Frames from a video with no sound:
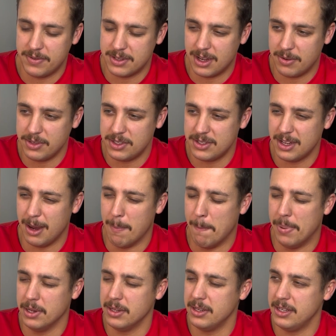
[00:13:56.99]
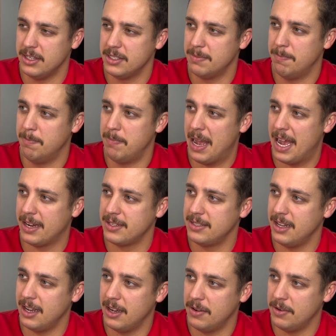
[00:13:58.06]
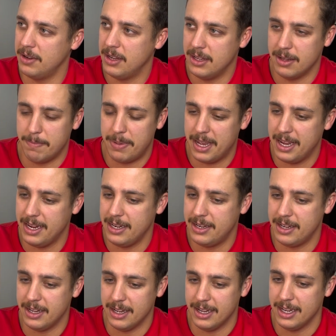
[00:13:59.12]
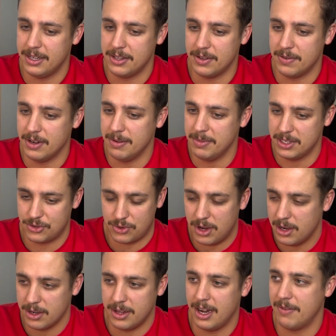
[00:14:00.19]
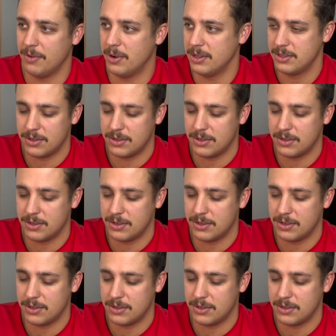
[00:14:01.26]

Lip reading: It's how he's just like a bully. He just backs down in the paint. He can get to the rim. He's stronger than everyone.